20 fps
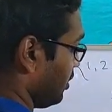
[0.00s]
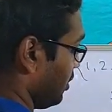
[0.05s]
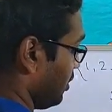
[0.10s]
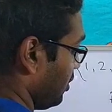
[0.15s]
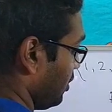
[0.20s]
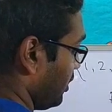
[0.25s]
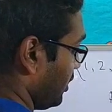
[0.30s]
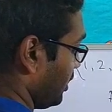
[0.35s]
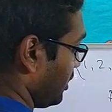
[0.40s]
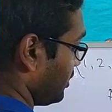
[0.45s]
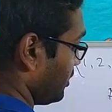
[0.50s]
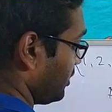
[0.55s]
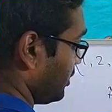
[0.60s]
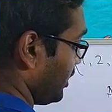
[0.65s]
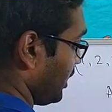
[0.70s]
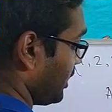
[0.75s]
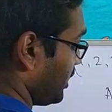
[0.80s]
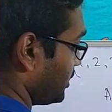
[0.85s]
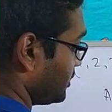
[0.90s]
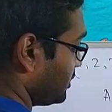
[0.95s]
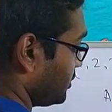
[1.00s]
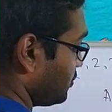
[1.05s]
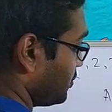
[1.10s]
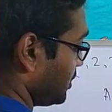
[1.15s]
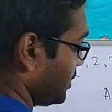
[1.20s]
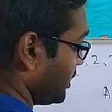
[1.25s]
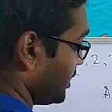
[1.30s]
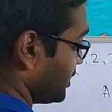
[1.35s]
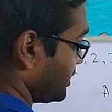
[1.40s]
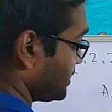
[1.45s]
or another
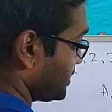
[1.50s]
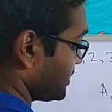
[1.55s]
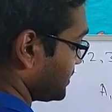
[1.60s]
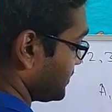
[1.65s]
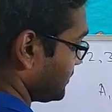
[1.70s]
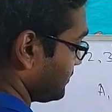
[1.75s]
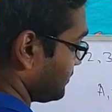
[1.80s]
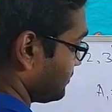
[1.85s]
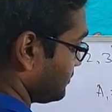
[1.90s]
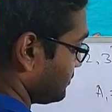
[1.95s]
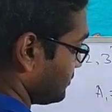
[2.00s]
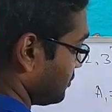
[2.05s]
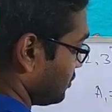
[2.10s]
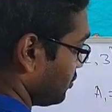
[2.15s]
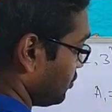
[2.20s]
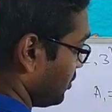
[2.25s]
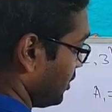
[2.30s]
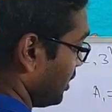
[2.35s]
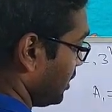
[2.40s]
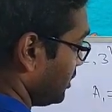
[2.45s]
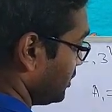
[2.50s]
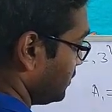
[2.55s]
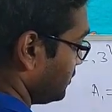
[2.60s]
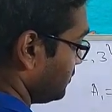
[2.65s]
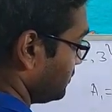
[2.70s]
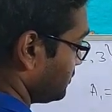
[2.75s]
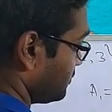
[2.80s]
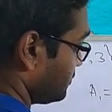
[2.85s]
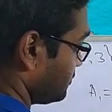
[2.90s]
one as one,